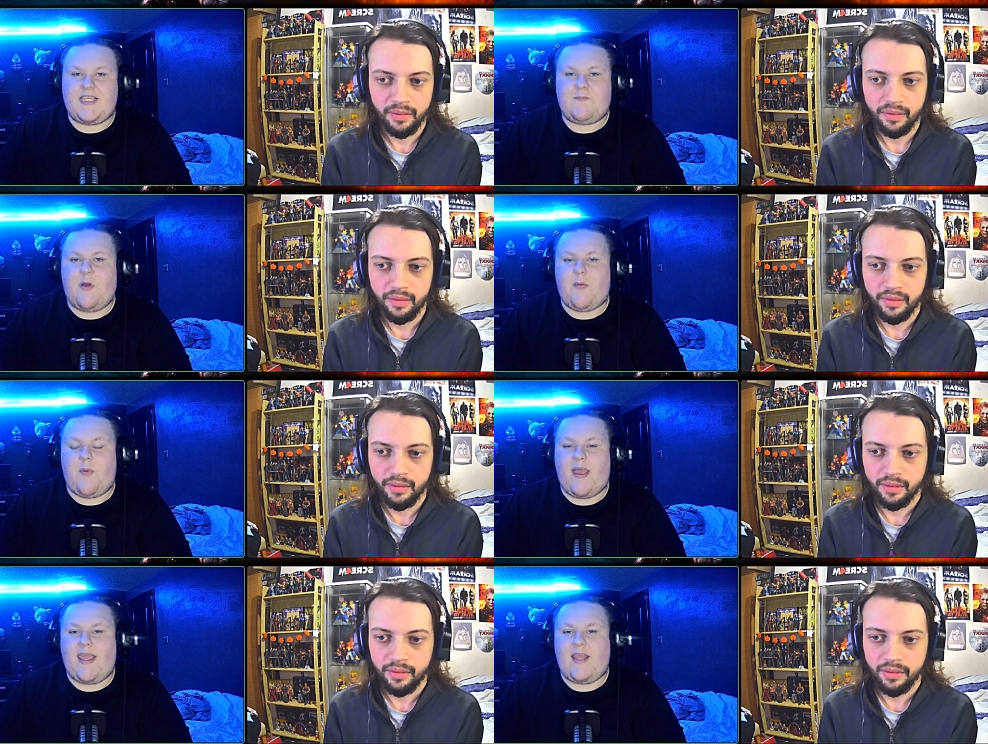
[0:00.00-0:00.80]
Speaker 1: is probably
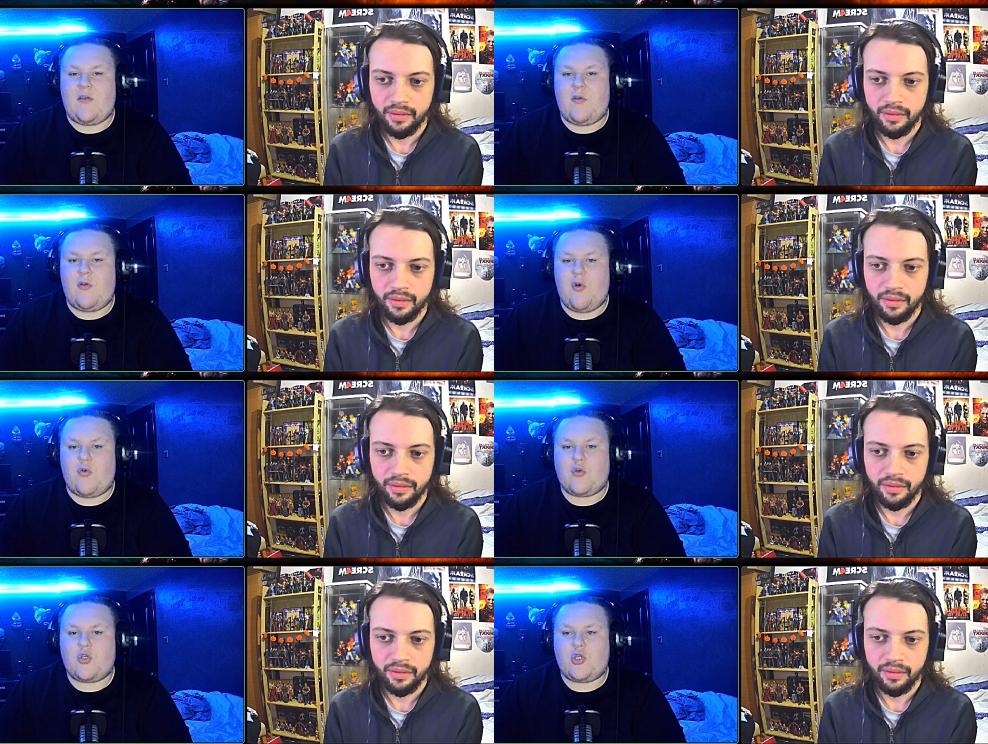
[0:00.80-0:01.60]
where he
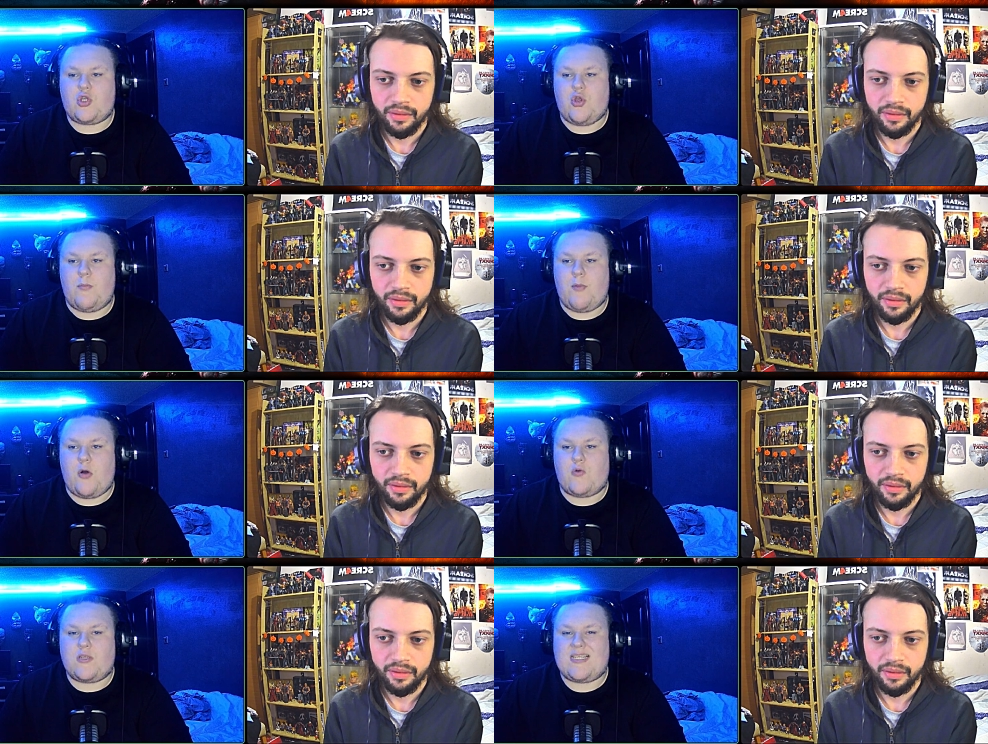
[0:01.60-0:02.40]
looks the
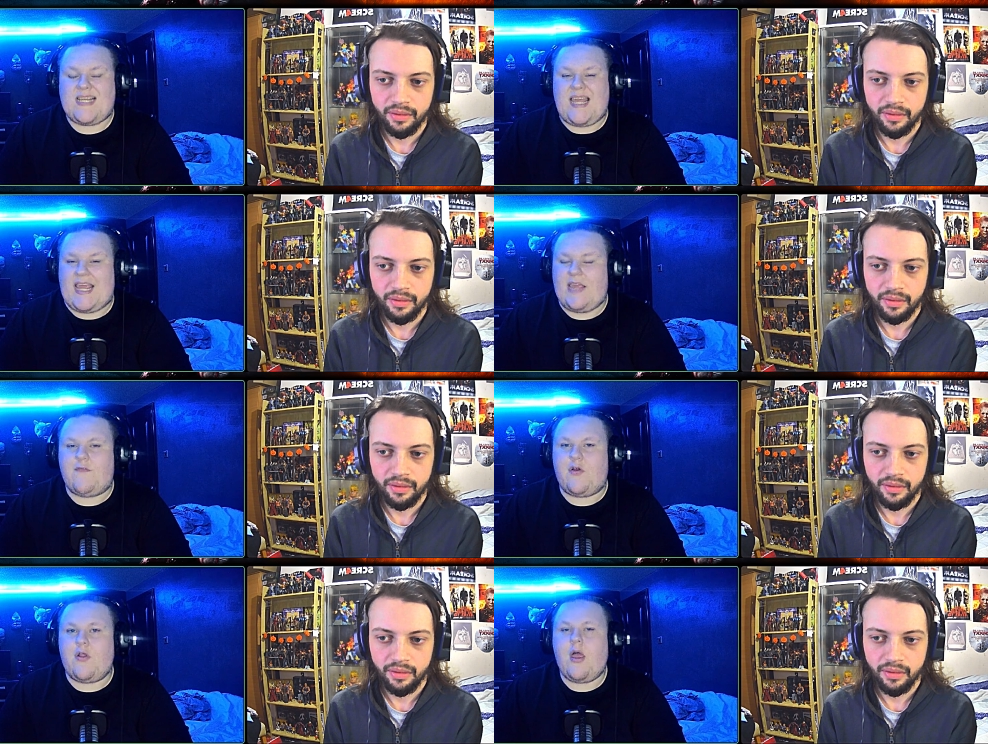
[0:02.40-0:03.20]
most
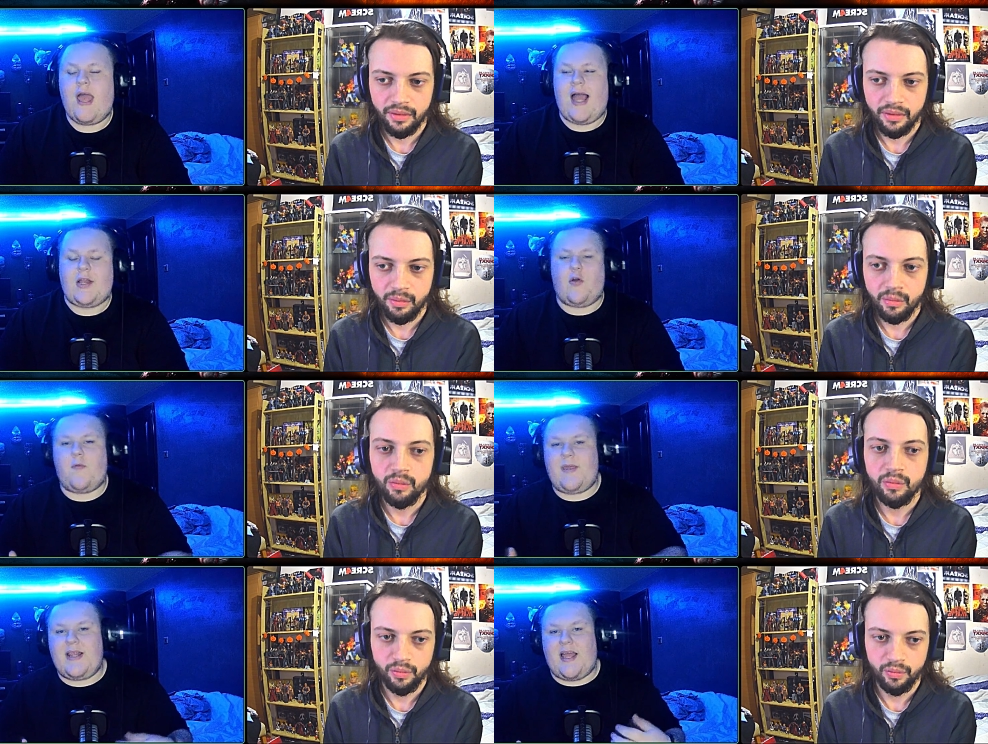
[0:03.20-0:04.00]
evil. I don't
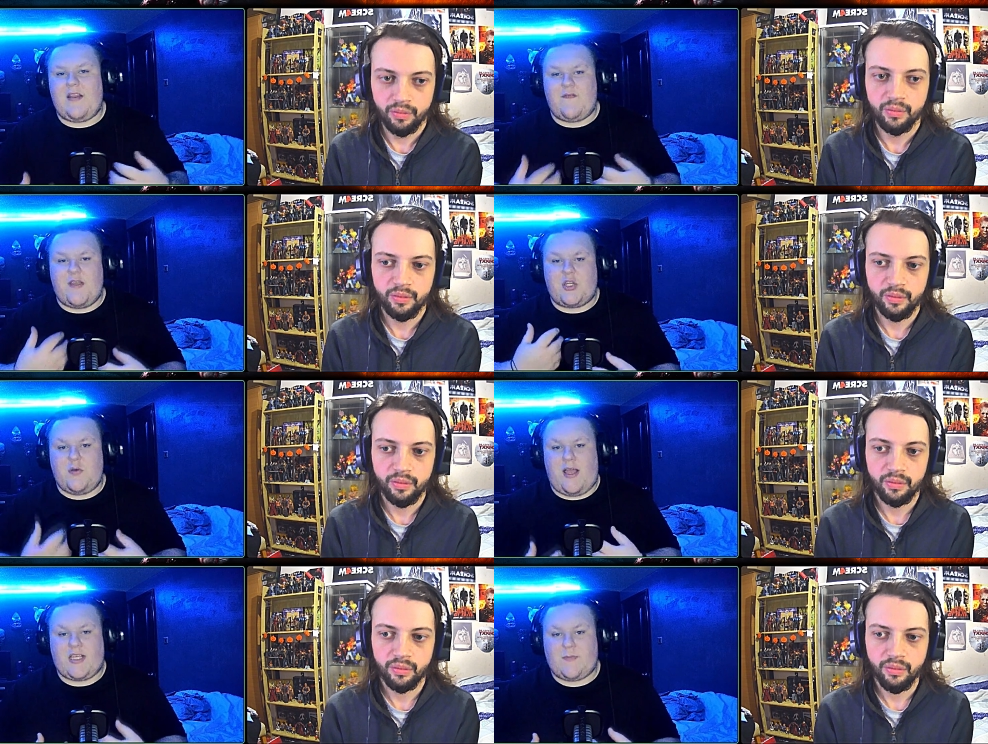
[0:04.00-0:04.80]
mean that in a
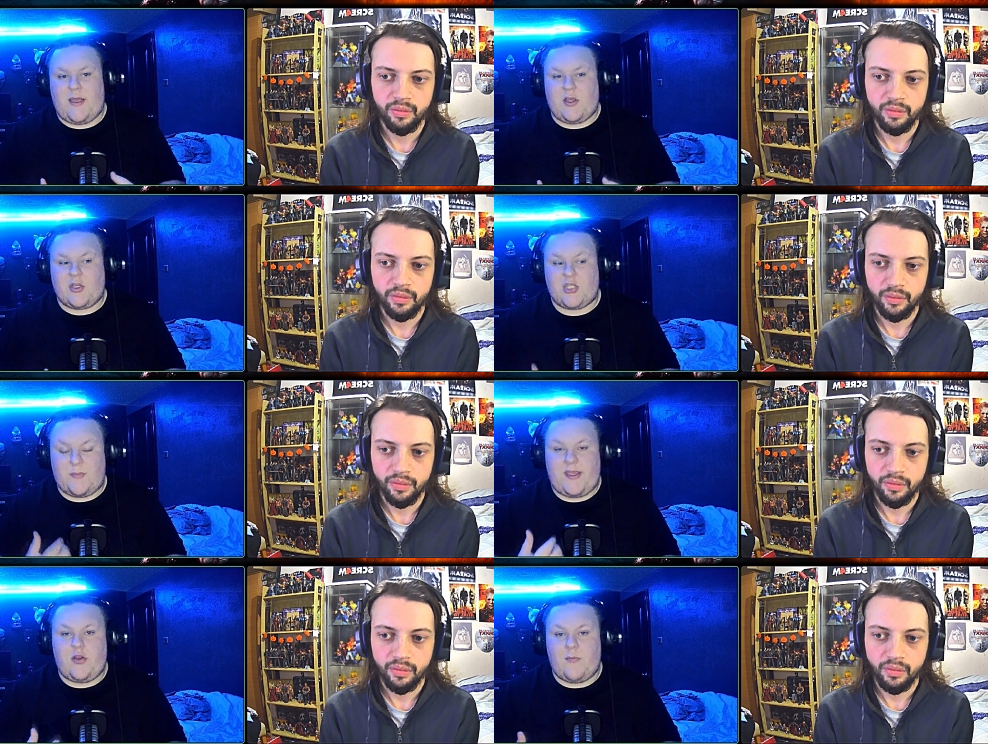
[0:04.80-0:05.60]
visual aspect, because to
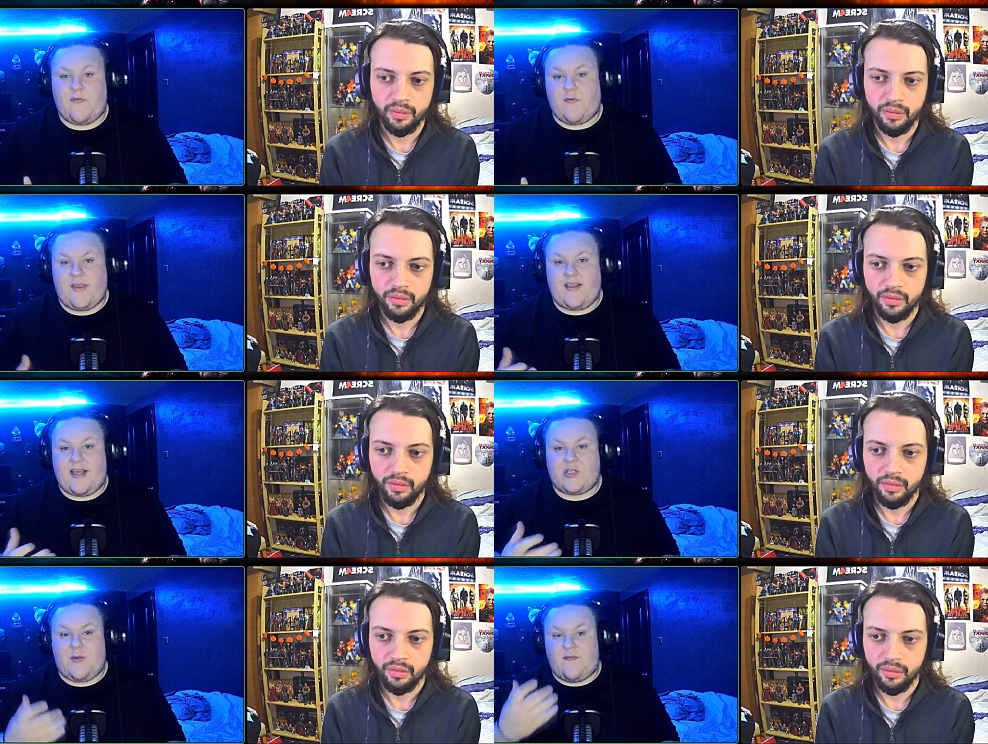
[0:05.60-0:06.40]
me, number three,
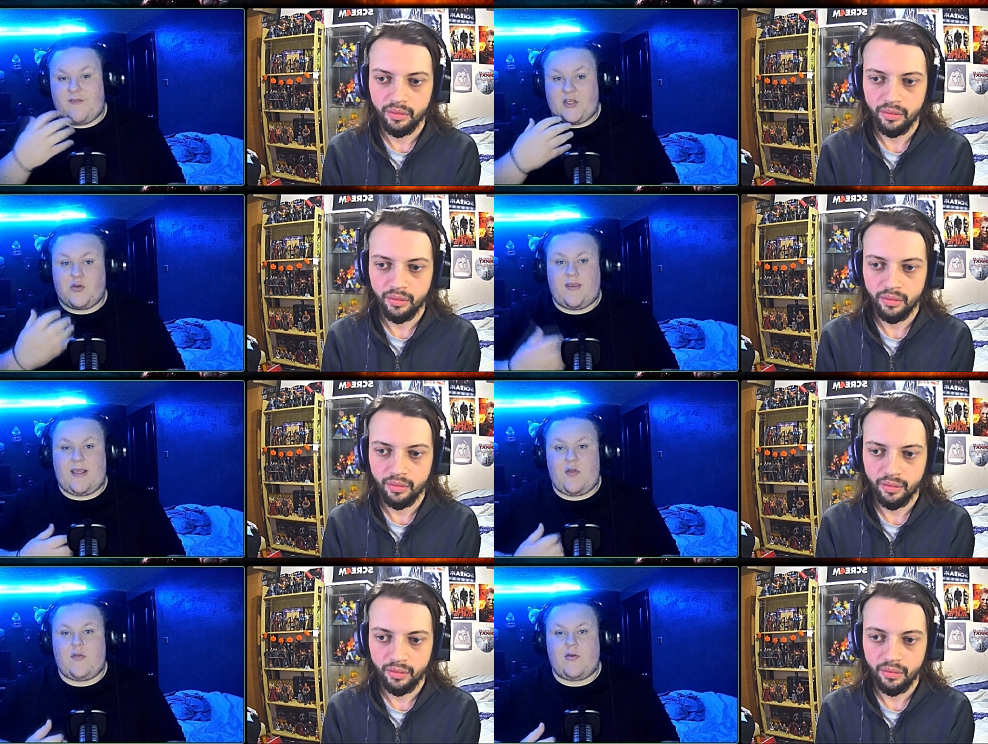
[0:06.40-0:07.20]
that's when visually he
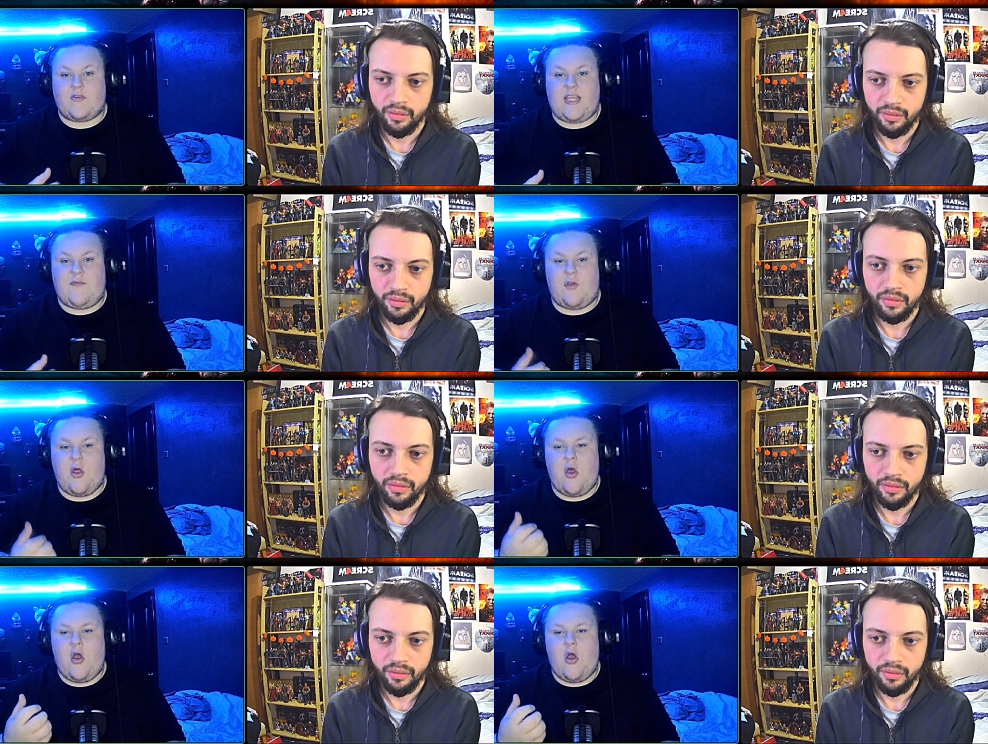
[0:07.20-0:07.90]
looked the most evil.